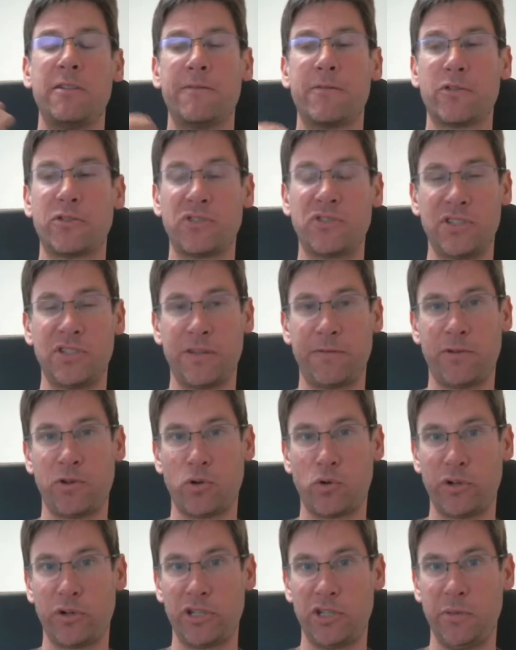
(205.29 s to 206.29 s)
versus if
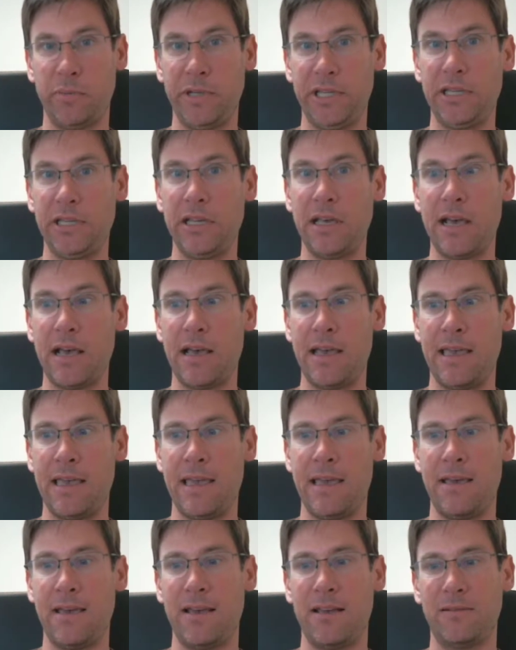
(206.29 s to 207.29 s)
you're going to be
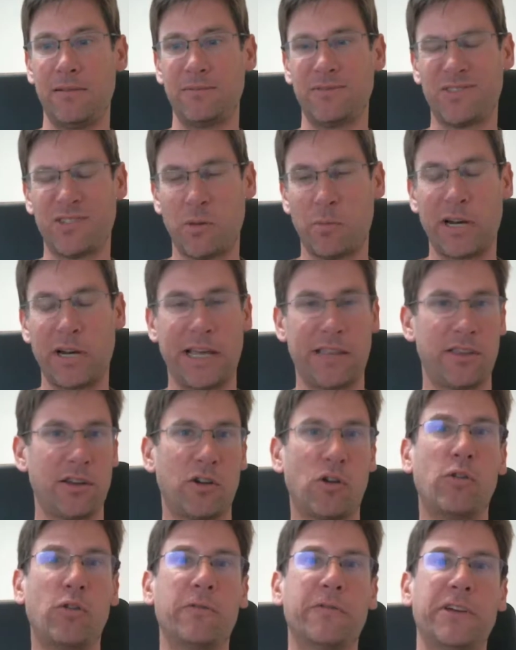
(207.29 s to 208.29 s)
someone at the
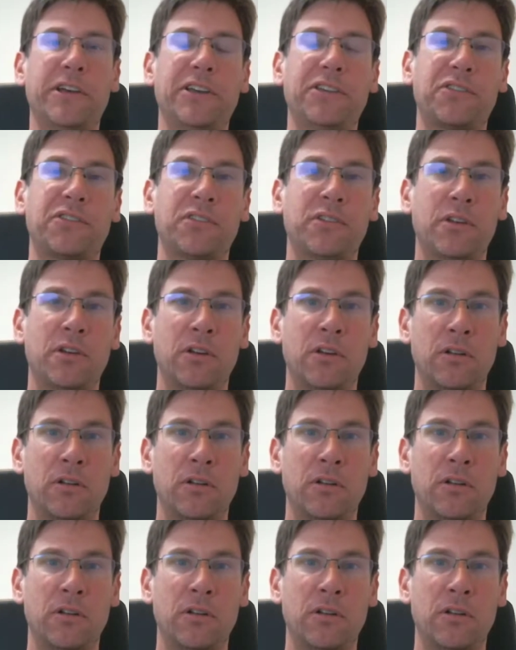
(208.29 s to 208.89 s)
coalface